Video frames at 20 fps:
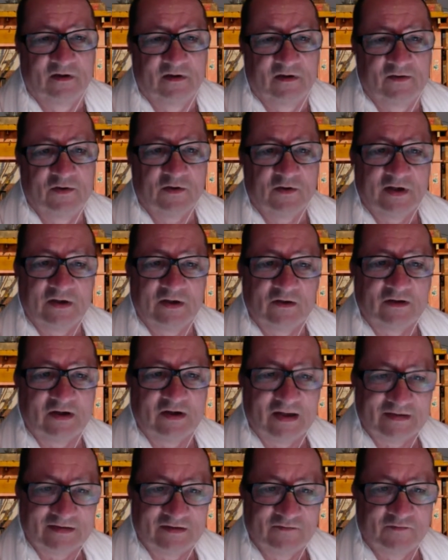You cannot
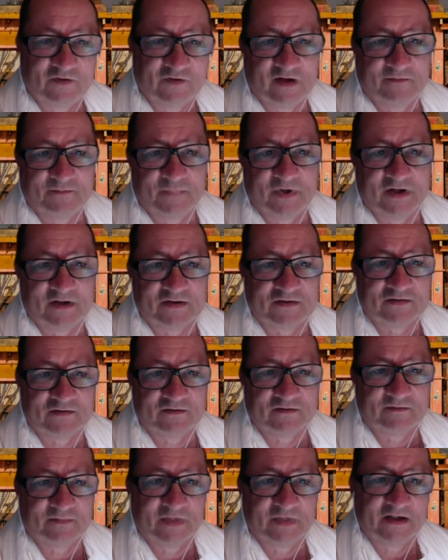classify a
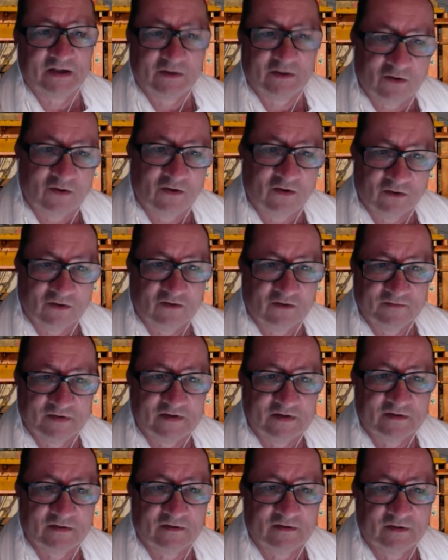person by the color
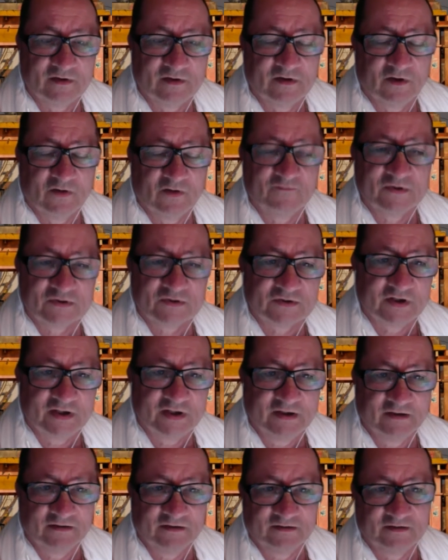of his
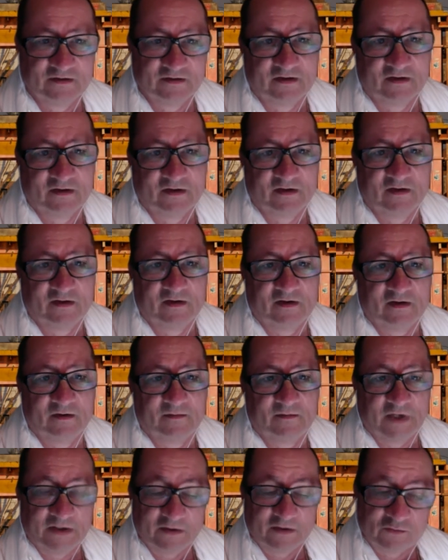skin,
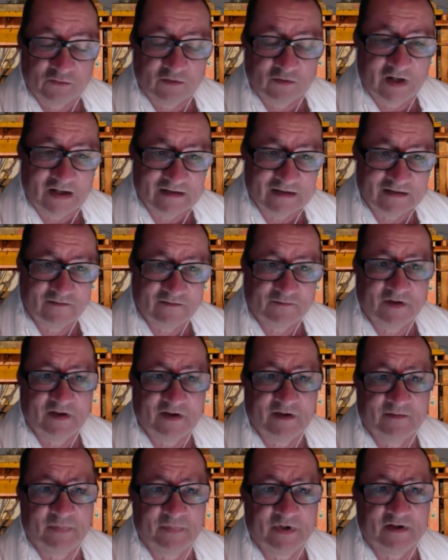but you have to classify
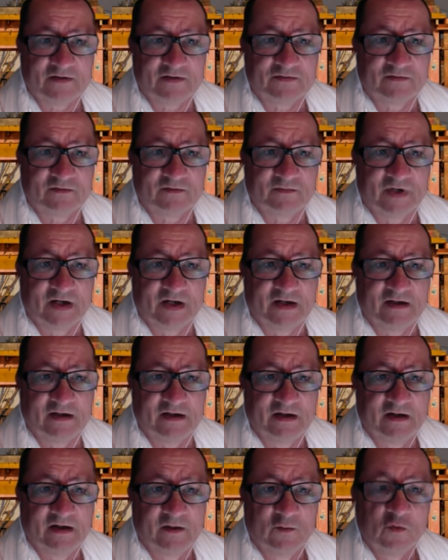the person
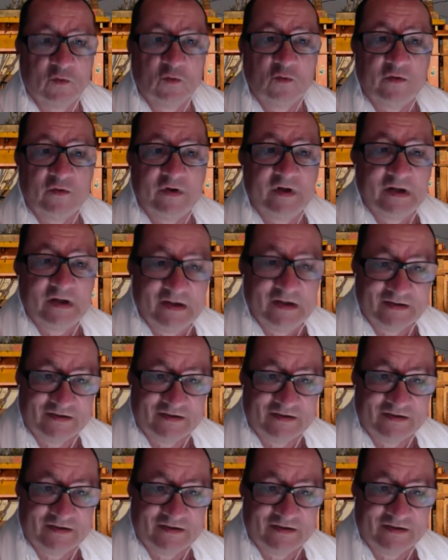by who he